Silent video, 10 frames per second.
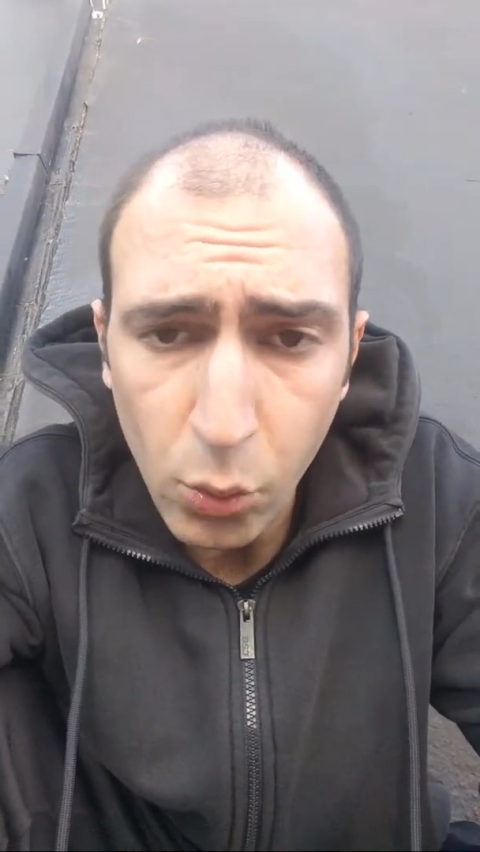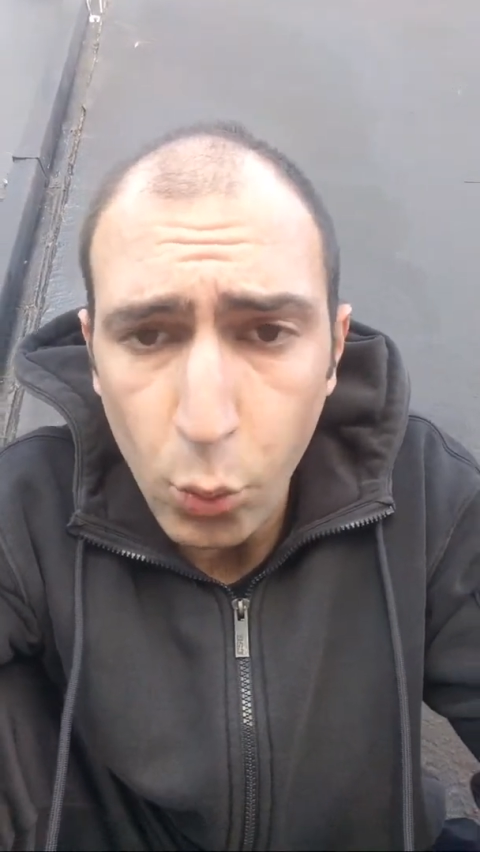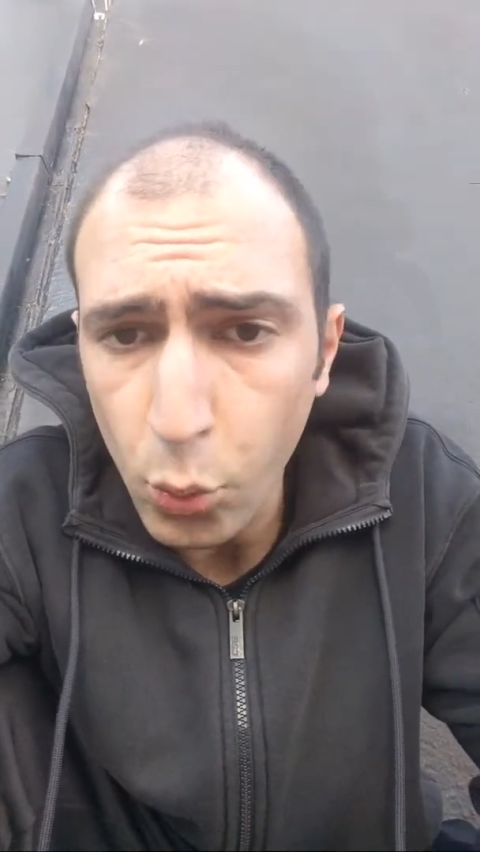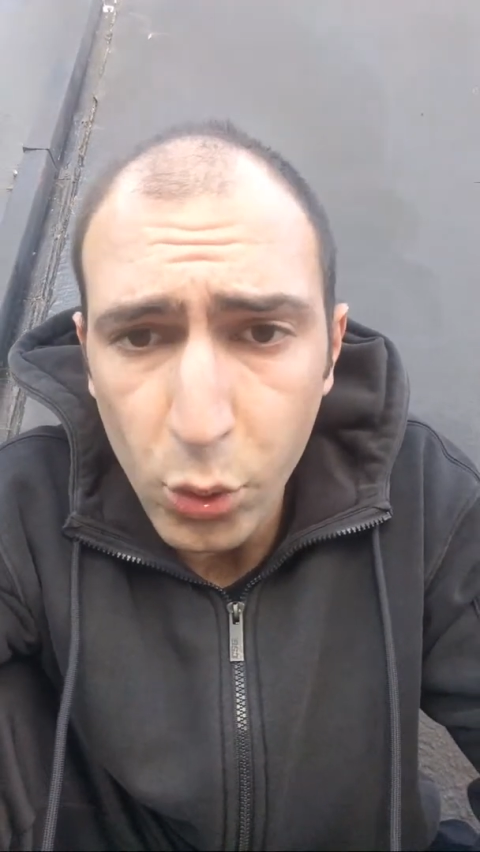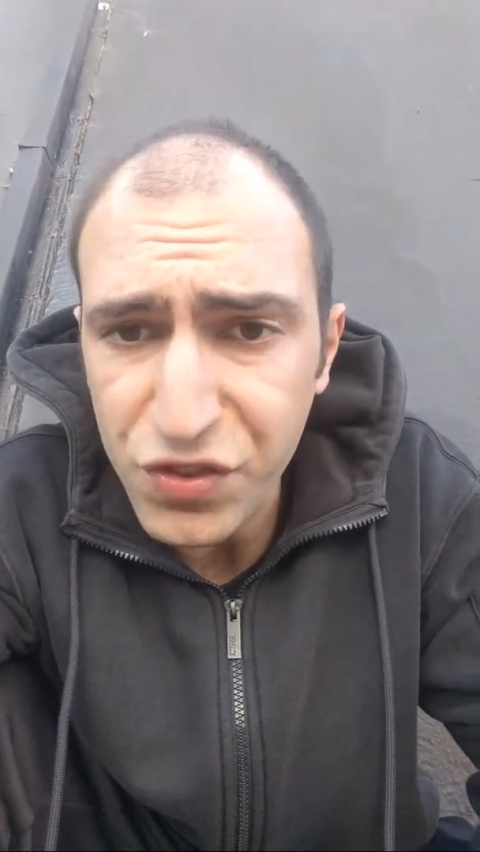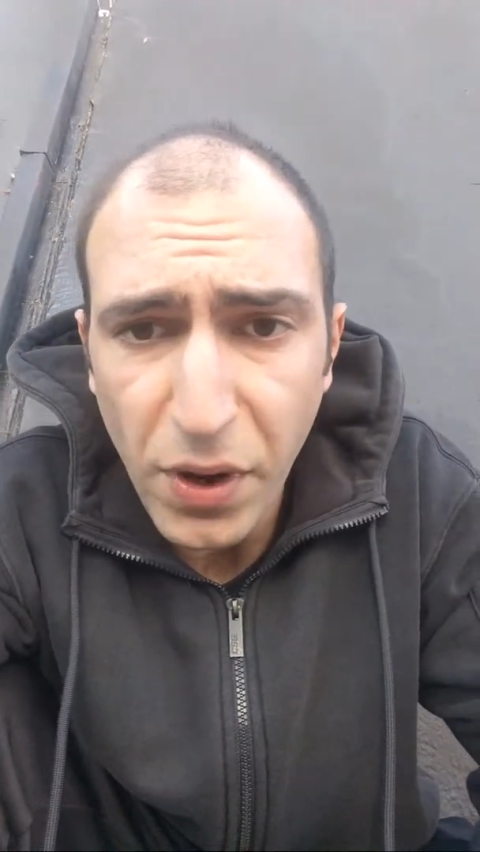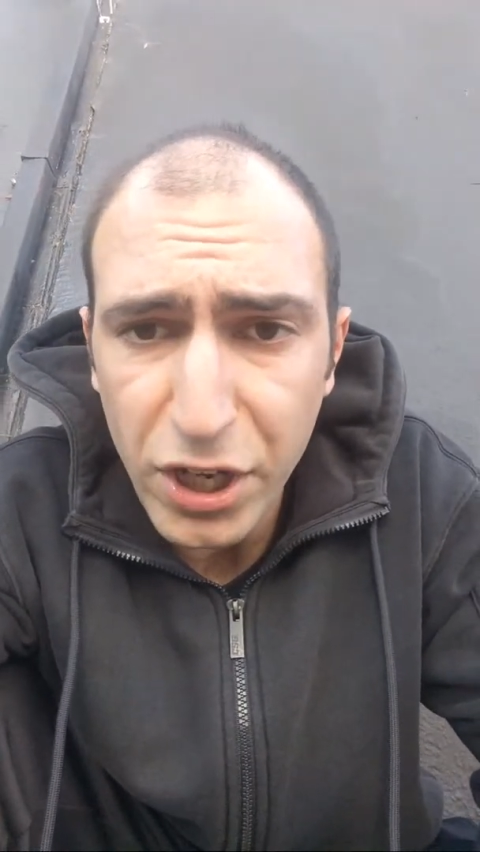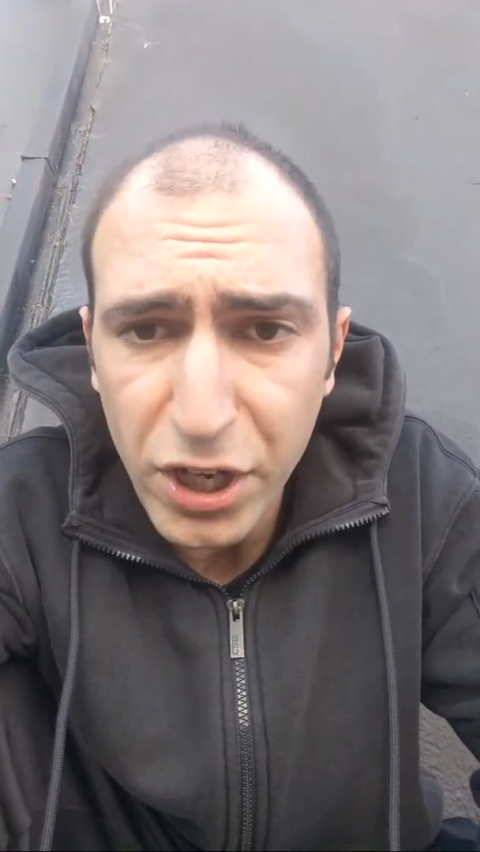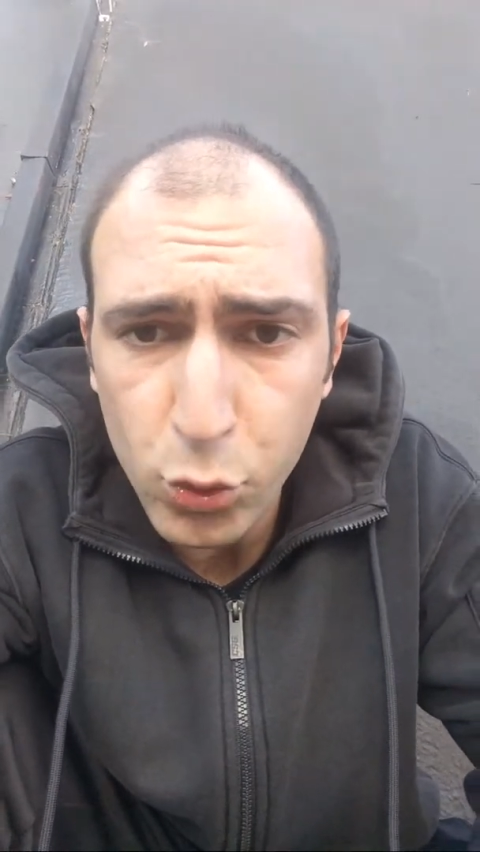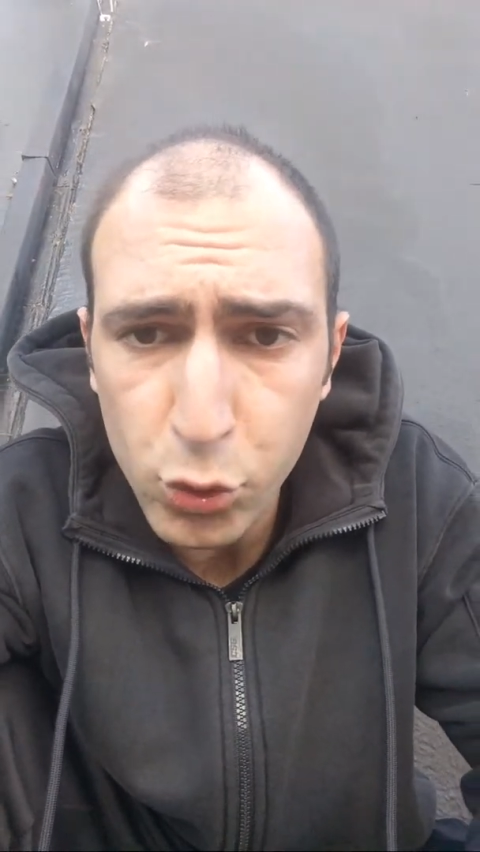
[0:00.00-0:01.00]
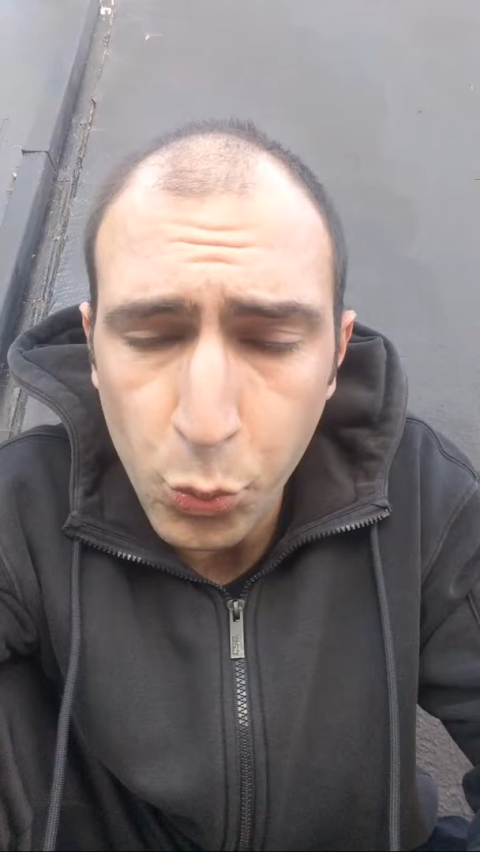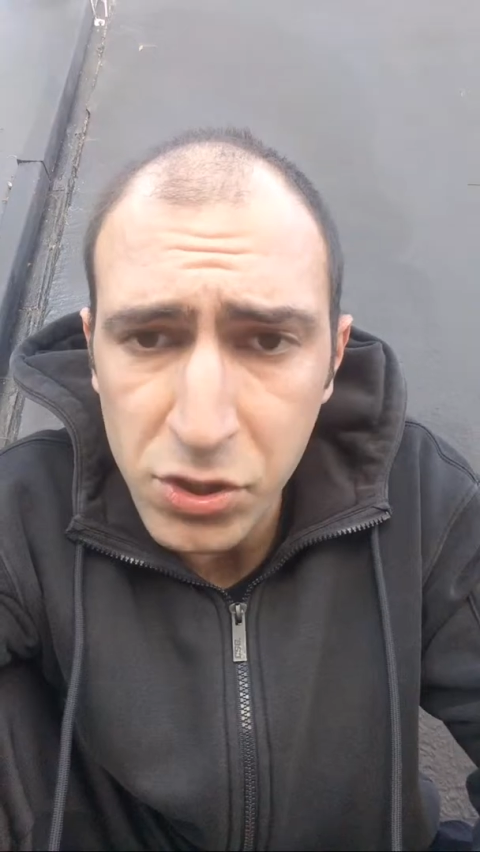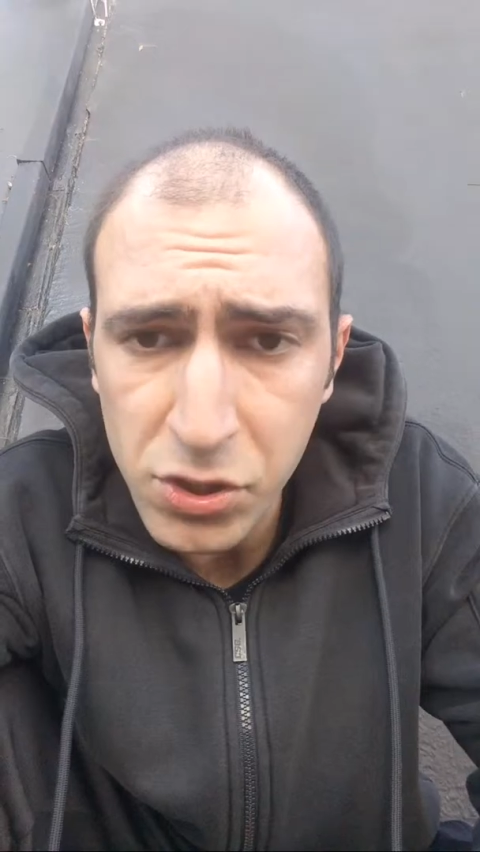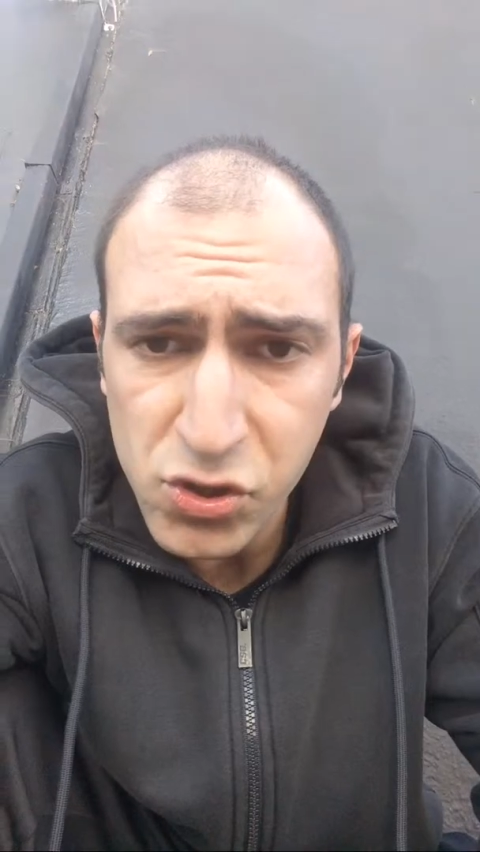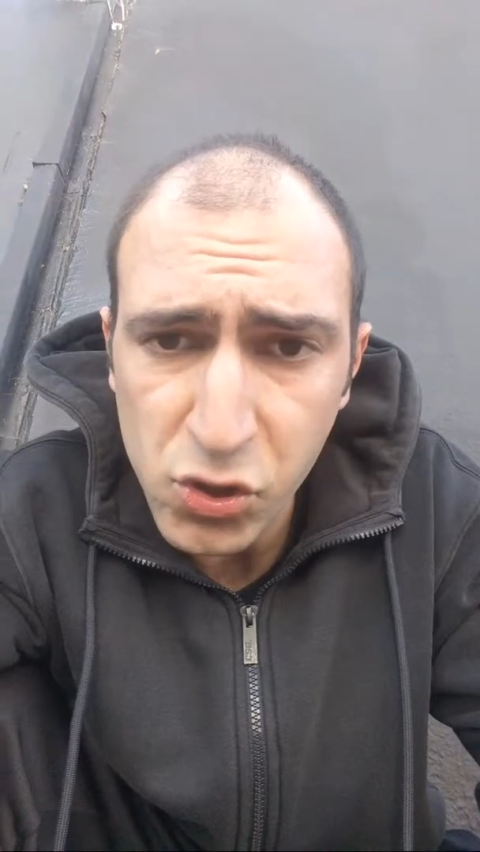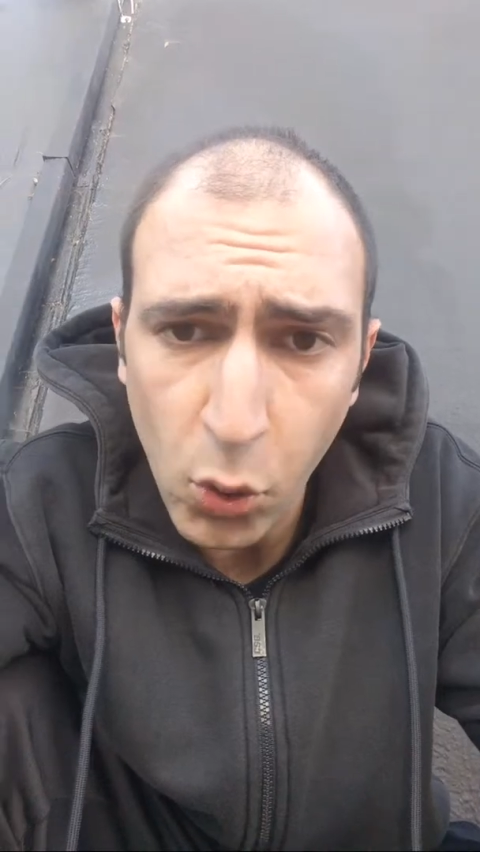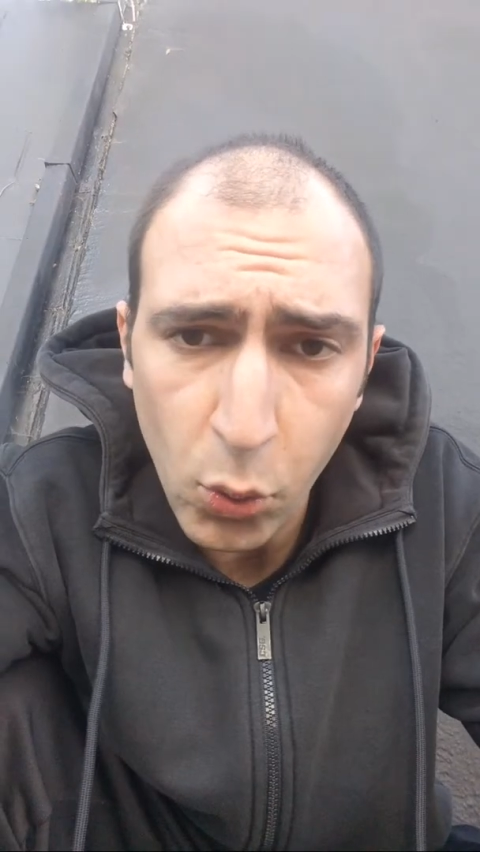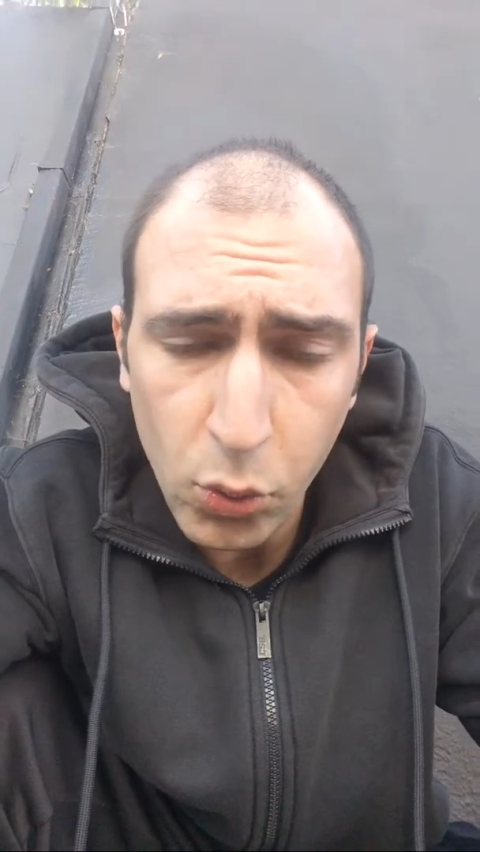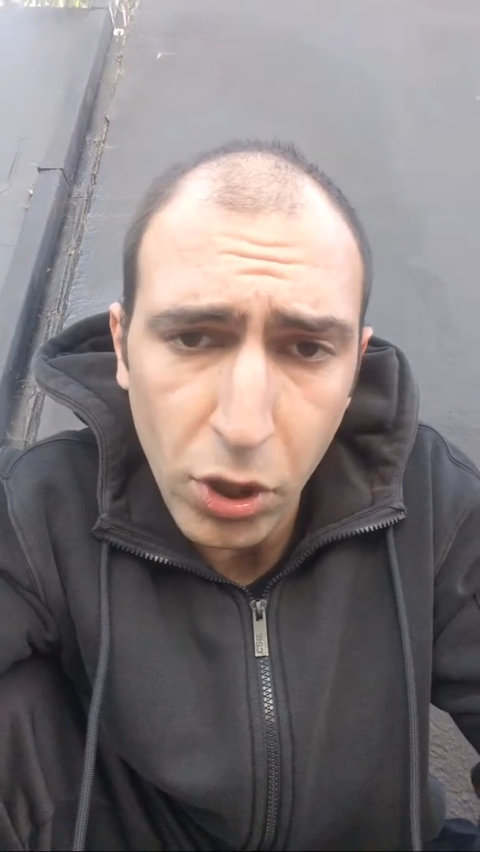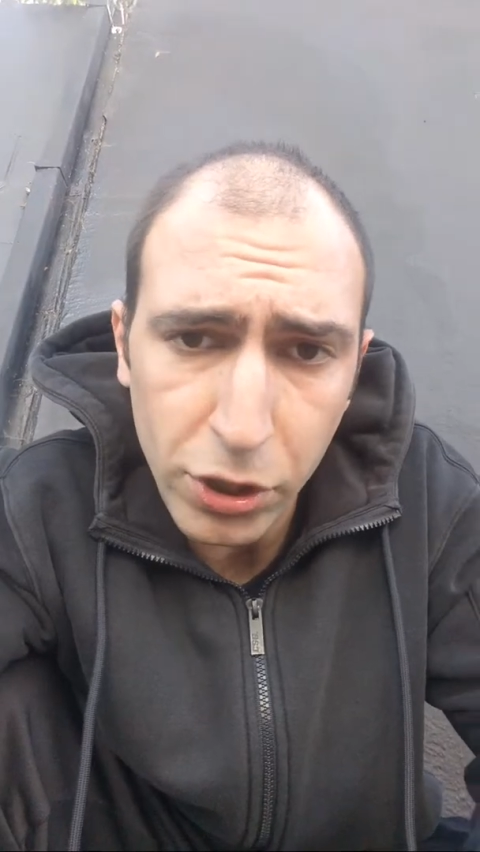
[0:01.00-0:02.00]
which fighter would win. So
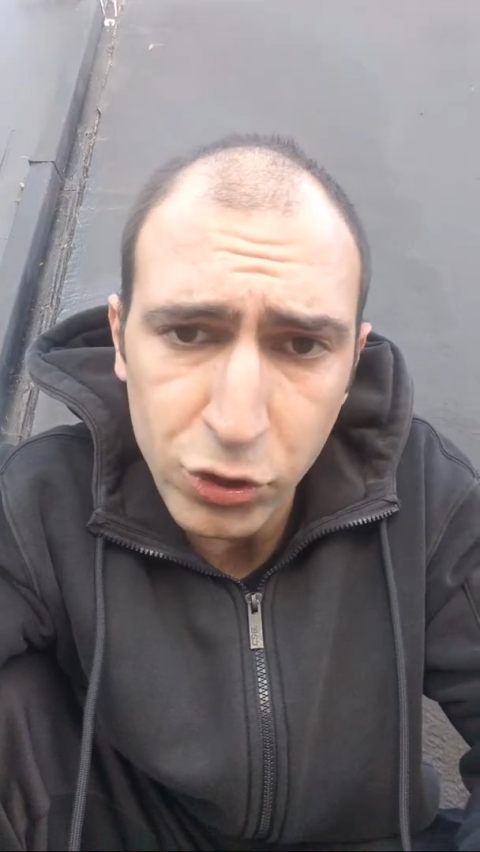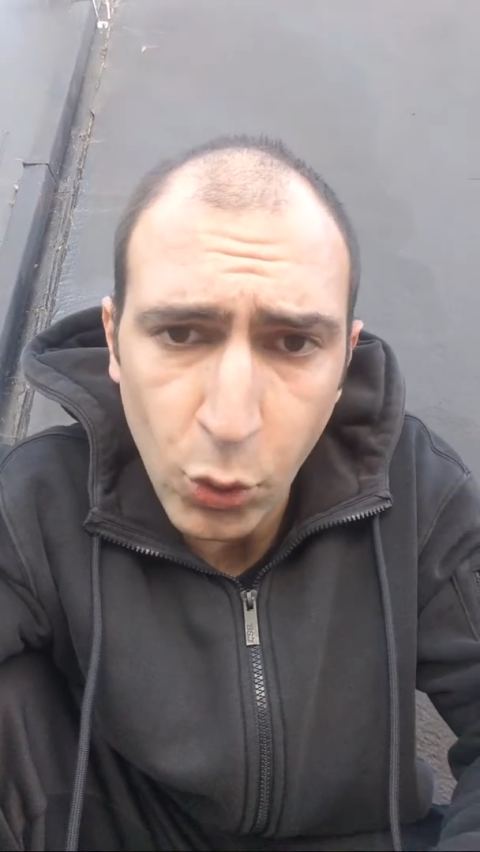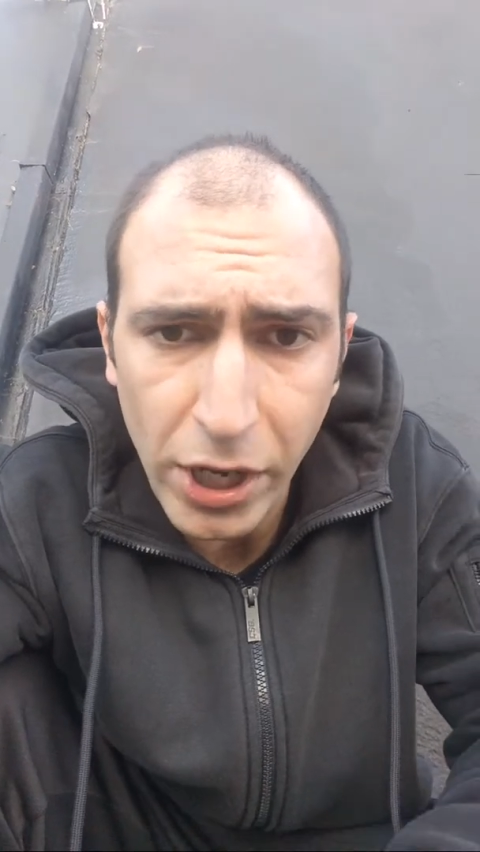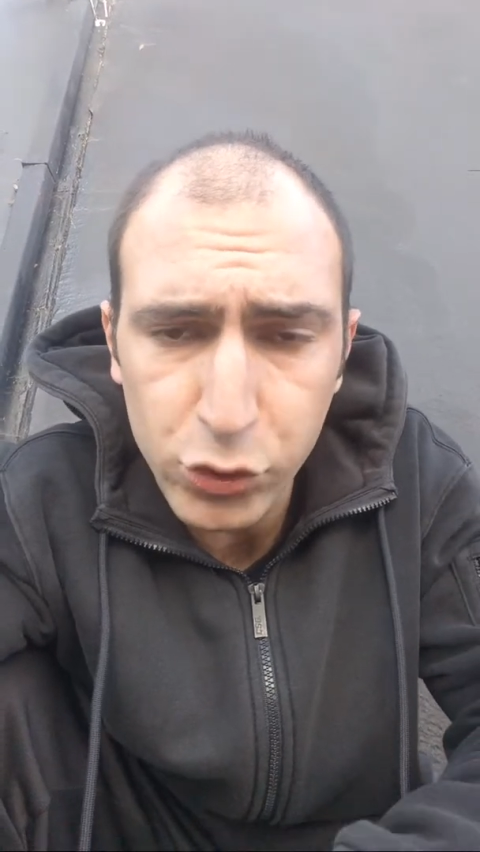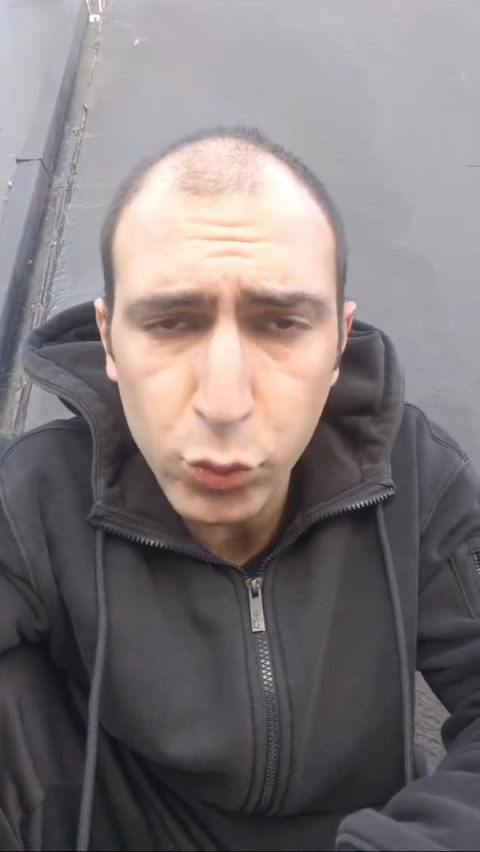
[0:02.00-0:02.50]
I do